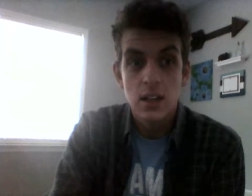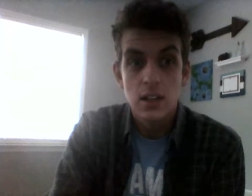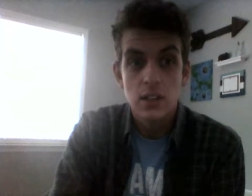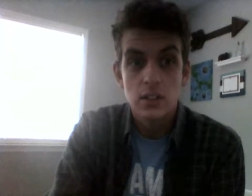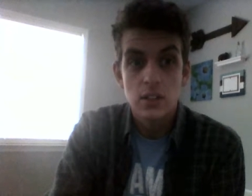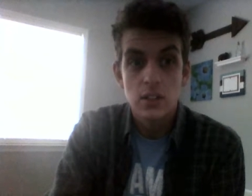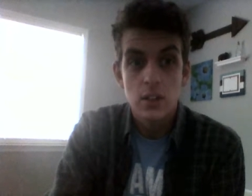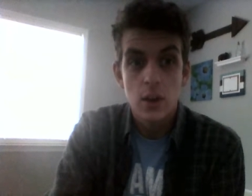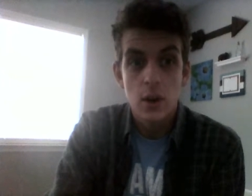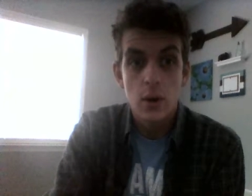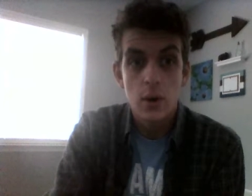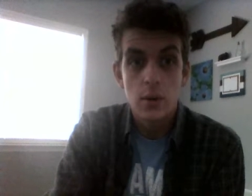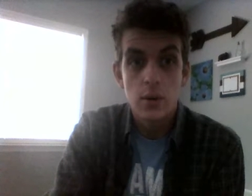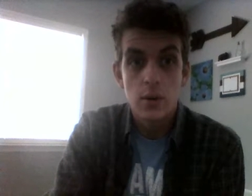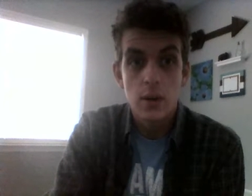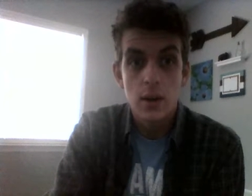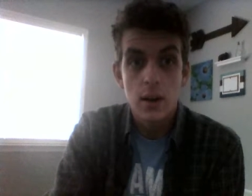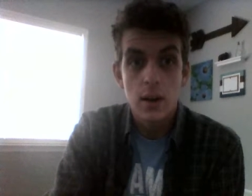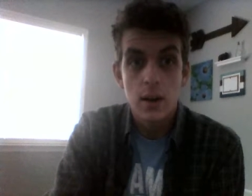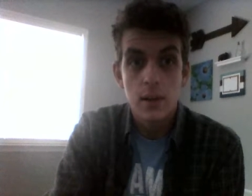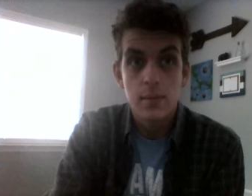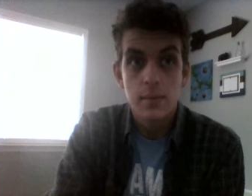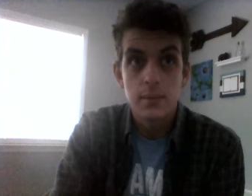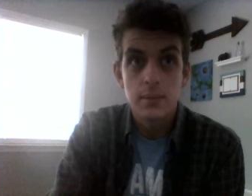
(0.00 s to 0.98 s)
So,
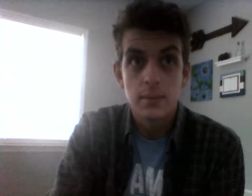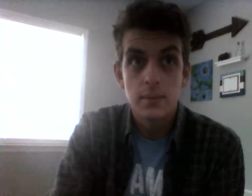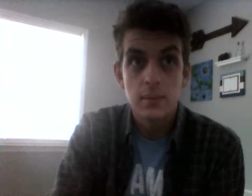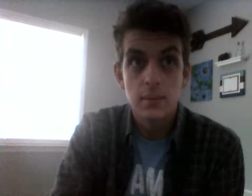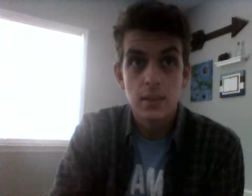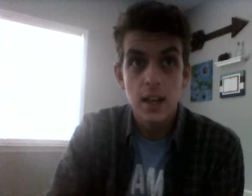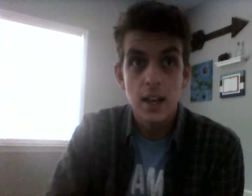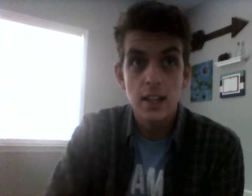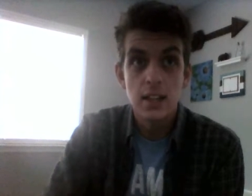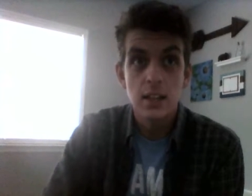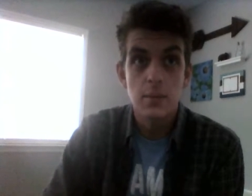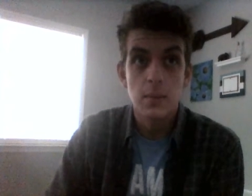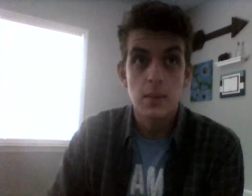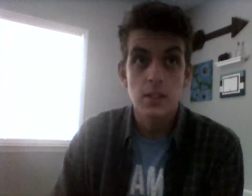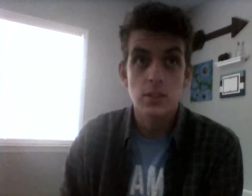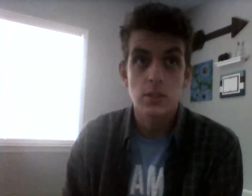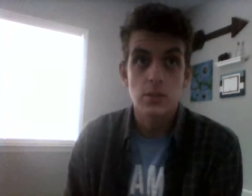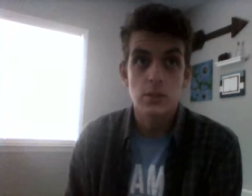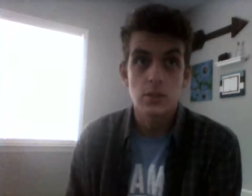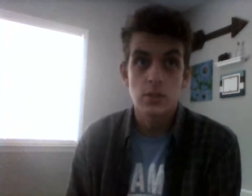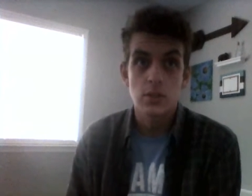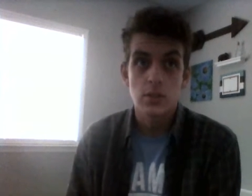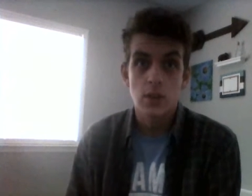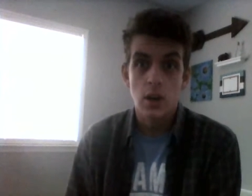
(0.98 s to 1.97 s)
um, like the
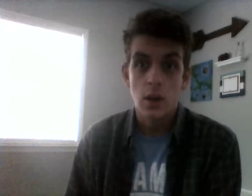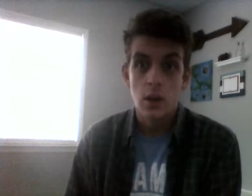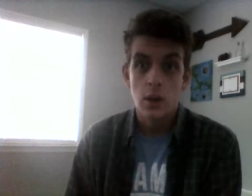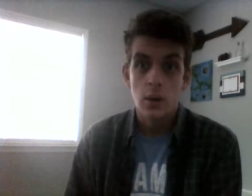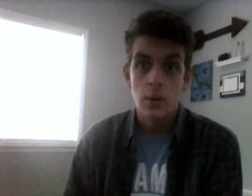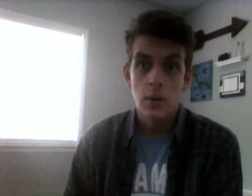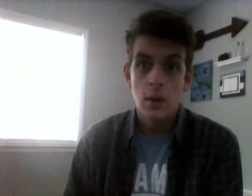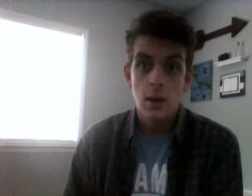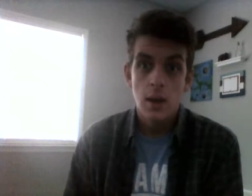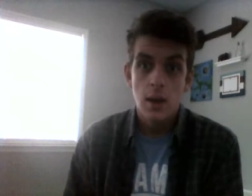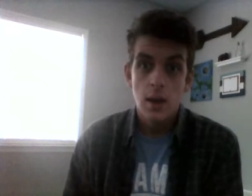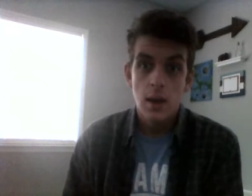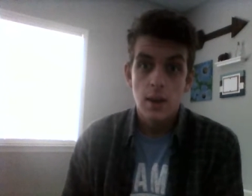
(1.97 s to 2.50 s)
minstrel show,